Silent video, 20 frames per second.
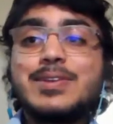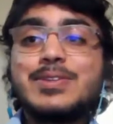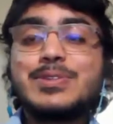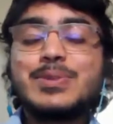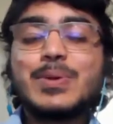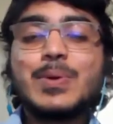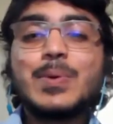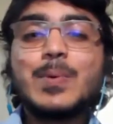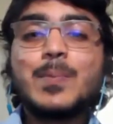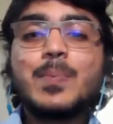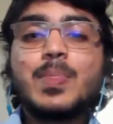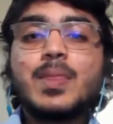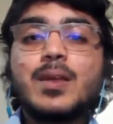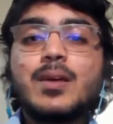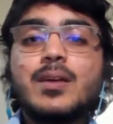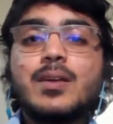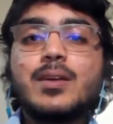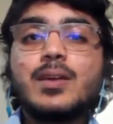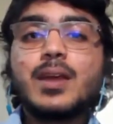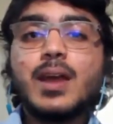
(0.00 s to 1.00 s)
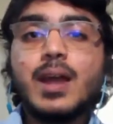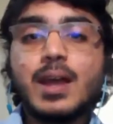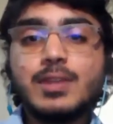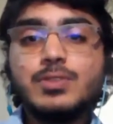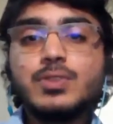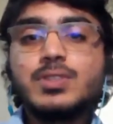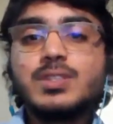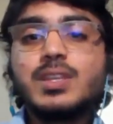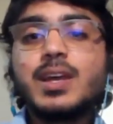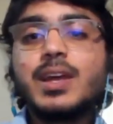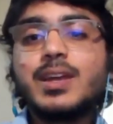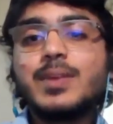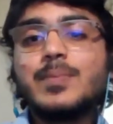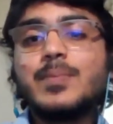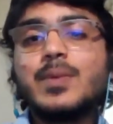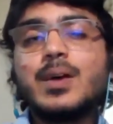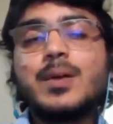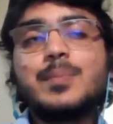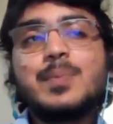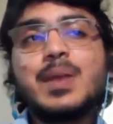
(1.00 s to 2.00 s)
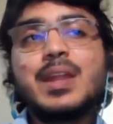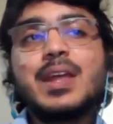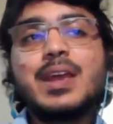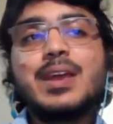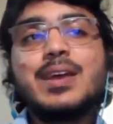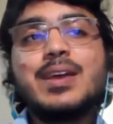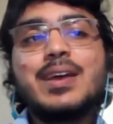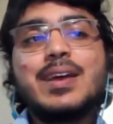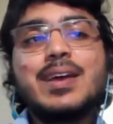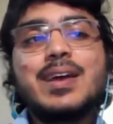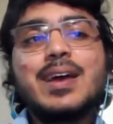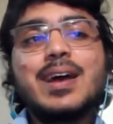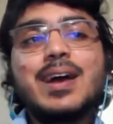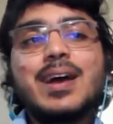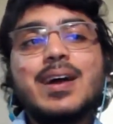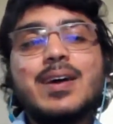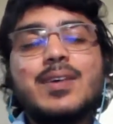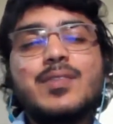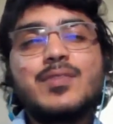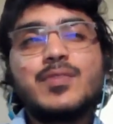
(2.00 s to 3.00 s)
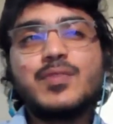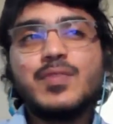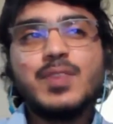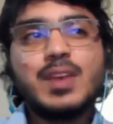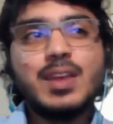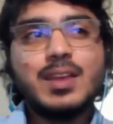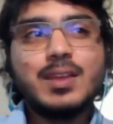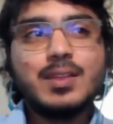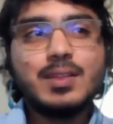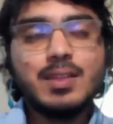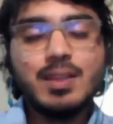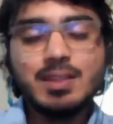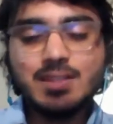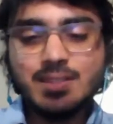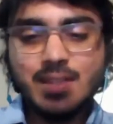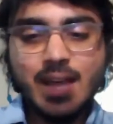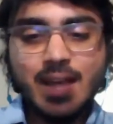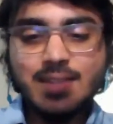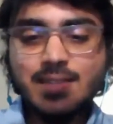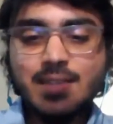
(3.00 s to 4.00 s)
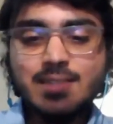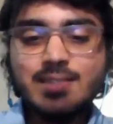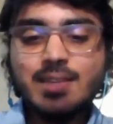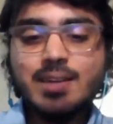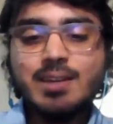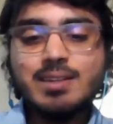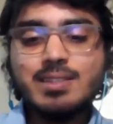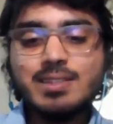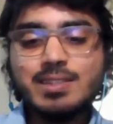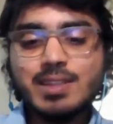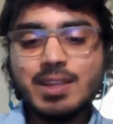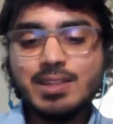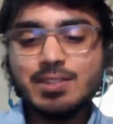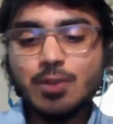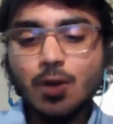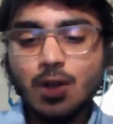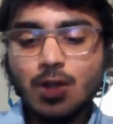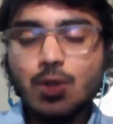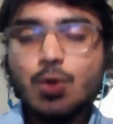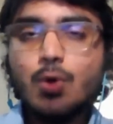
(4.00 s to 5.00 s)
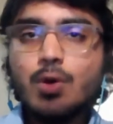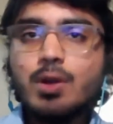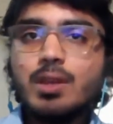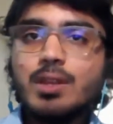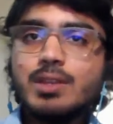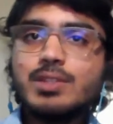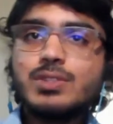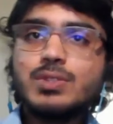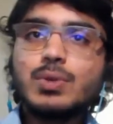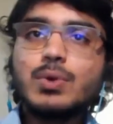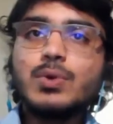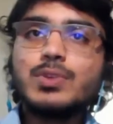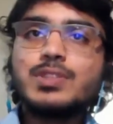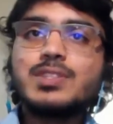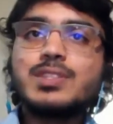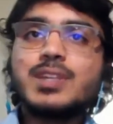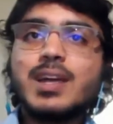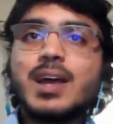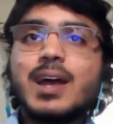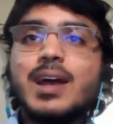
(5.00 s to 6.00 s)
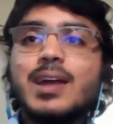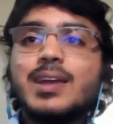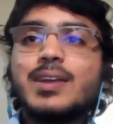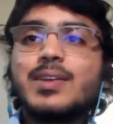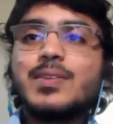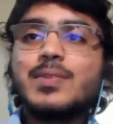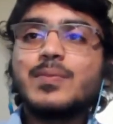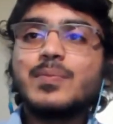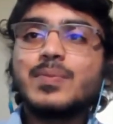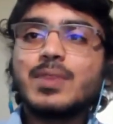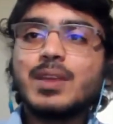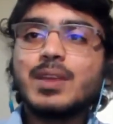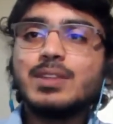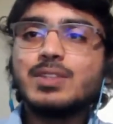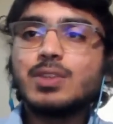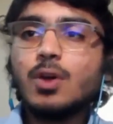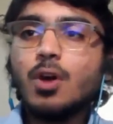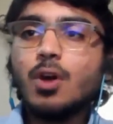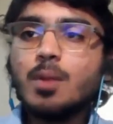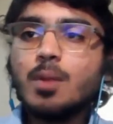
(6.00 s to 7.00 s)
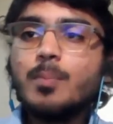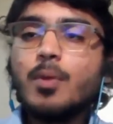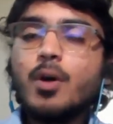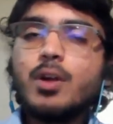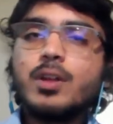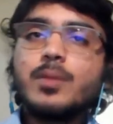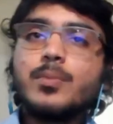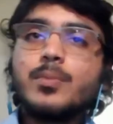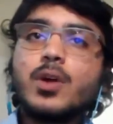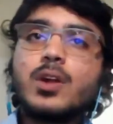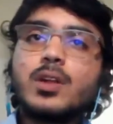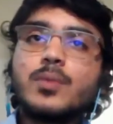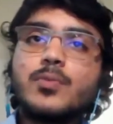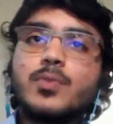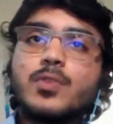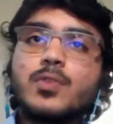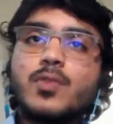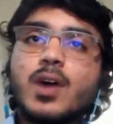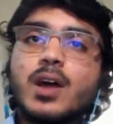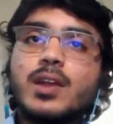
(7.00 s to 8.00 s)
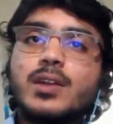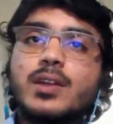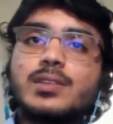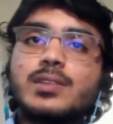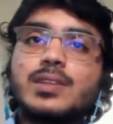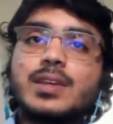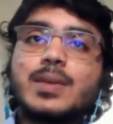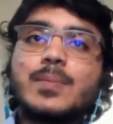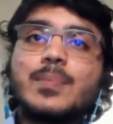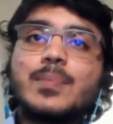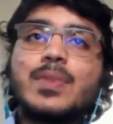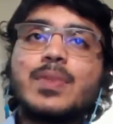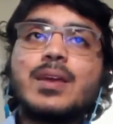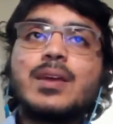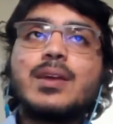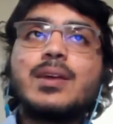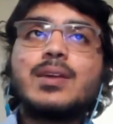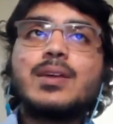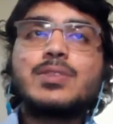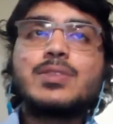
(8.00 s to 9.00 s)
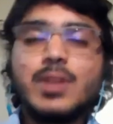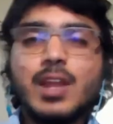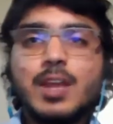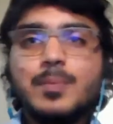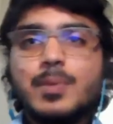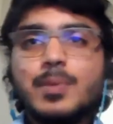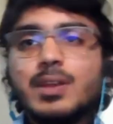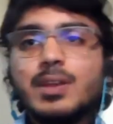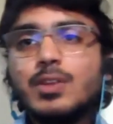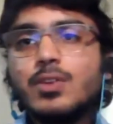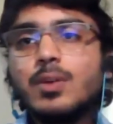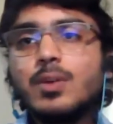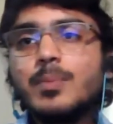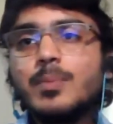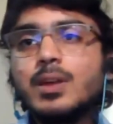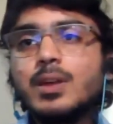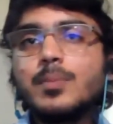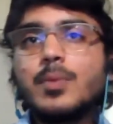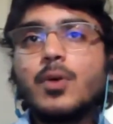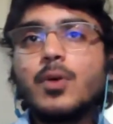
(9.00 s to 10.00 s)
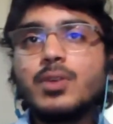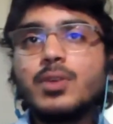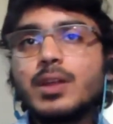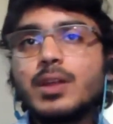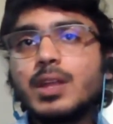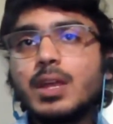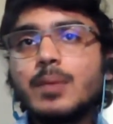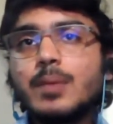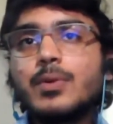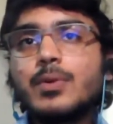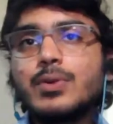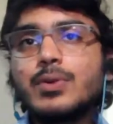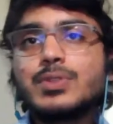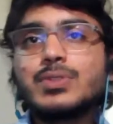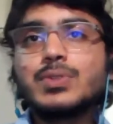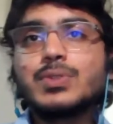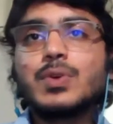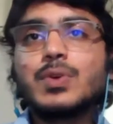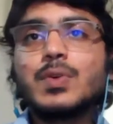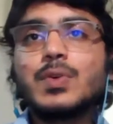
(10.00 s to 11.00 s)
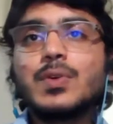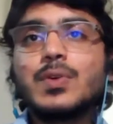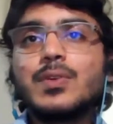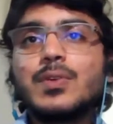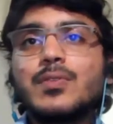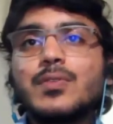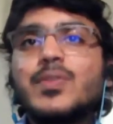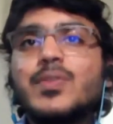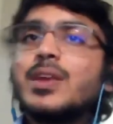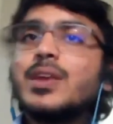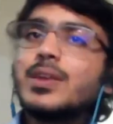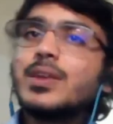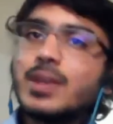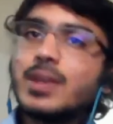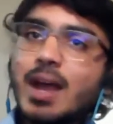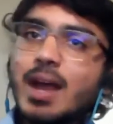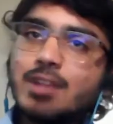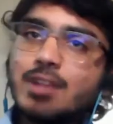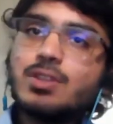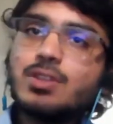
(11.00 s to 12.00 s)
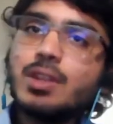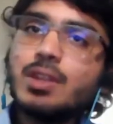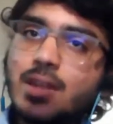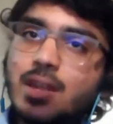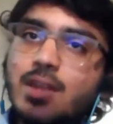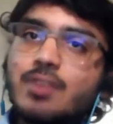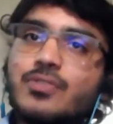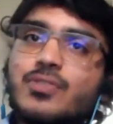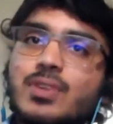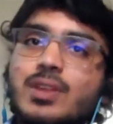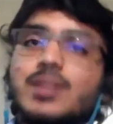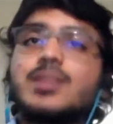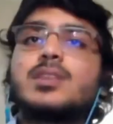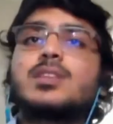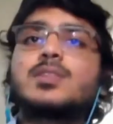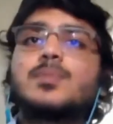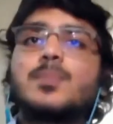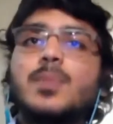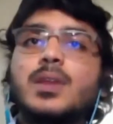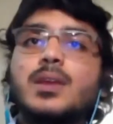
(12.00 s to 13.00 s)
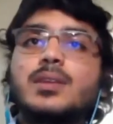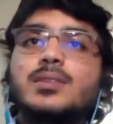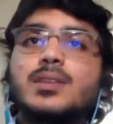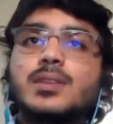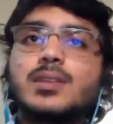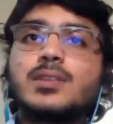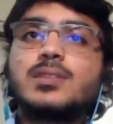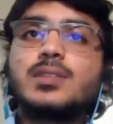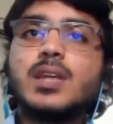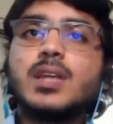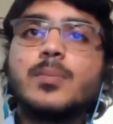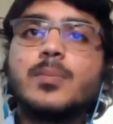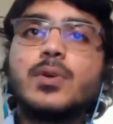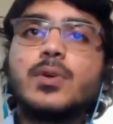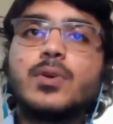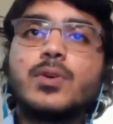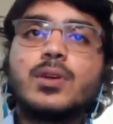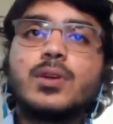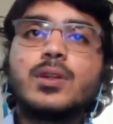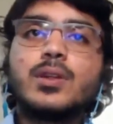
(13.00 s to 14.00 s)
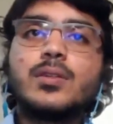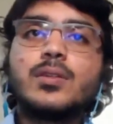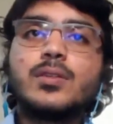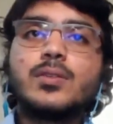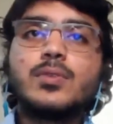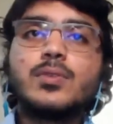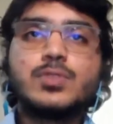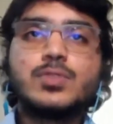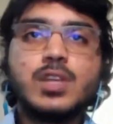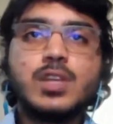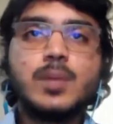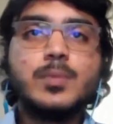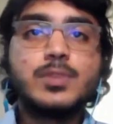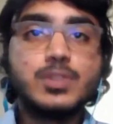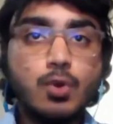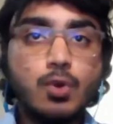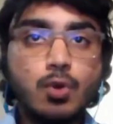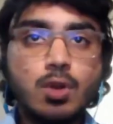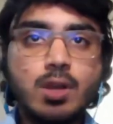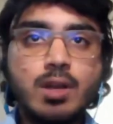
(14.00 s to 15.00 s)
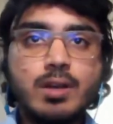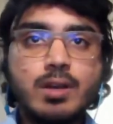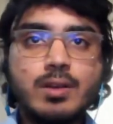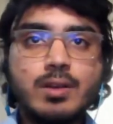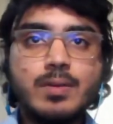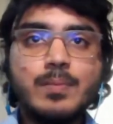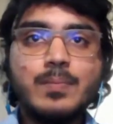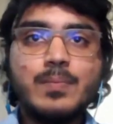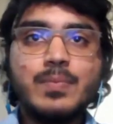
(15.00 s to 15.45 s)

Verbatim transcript: So as you said, I meaning uh, we, it's, as I said, it's, it's all locally sourced and it's all born and brought up in Varanasi. So let me mm. tell you a bit about our neighborhood. So we actually lived in this place, in this neighborhood, whose name is Golghar.